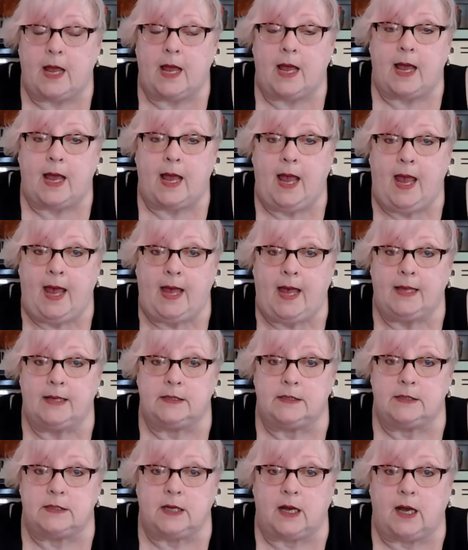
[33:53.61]

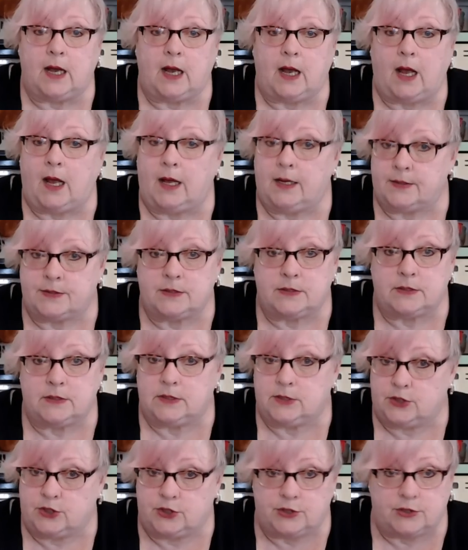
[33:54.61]
And I
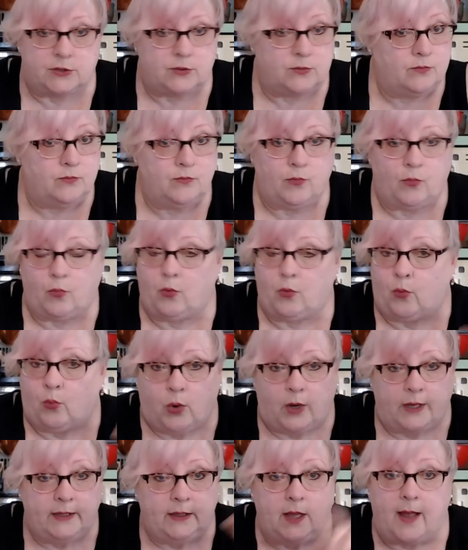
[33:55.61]
just
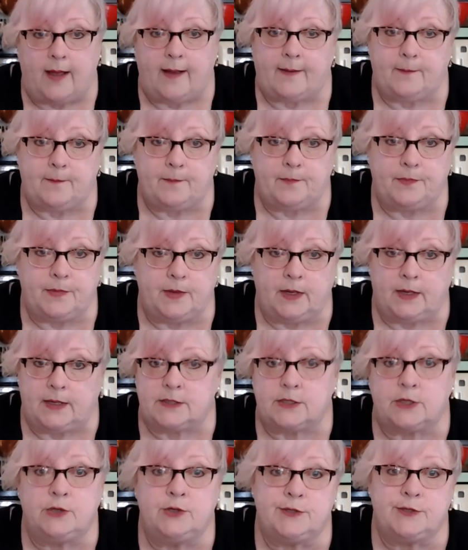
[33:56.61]
one line, and I
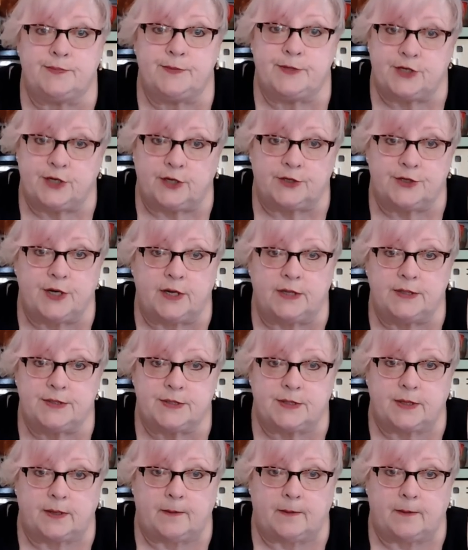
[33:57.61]
said, who's Michelle Johnson?